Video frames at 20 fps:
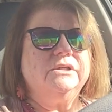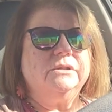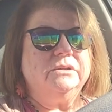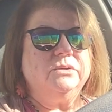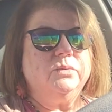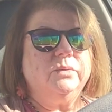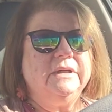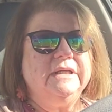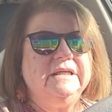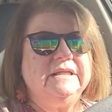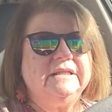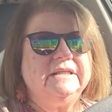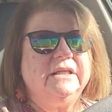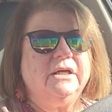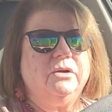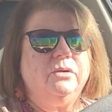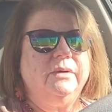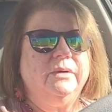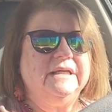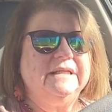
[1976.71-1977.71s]
So it's really
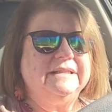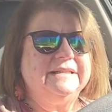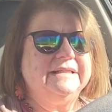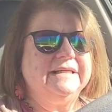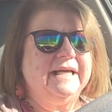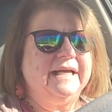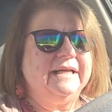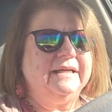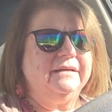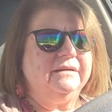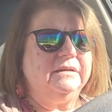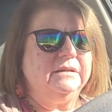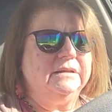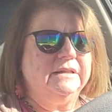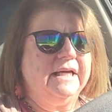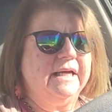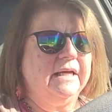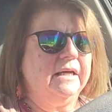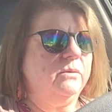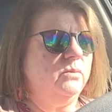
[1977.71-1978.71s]
slow and it's not,
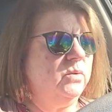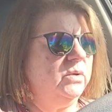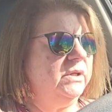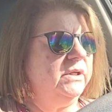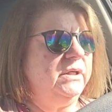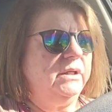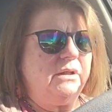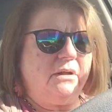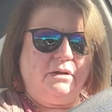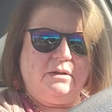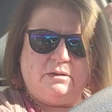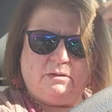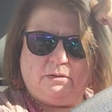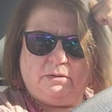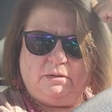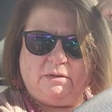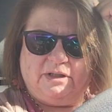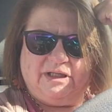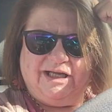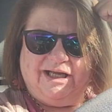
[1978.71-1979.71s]
knock on wood.
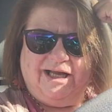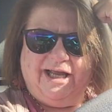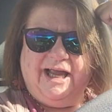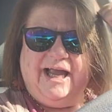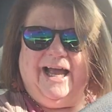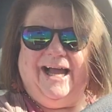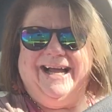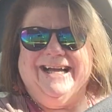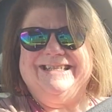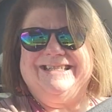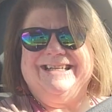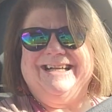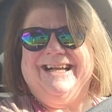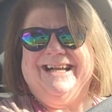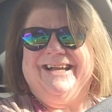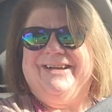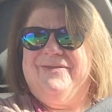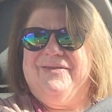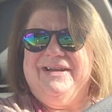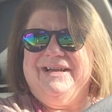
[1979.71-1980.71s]
It's
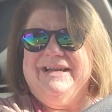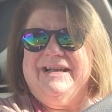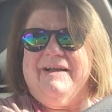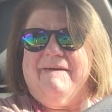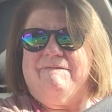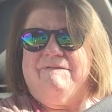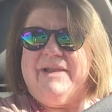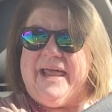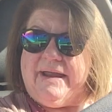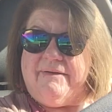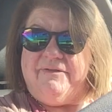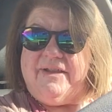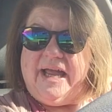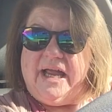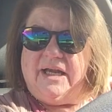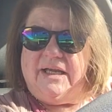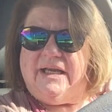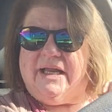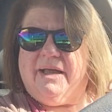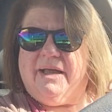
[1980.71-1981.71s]
not going flat, flat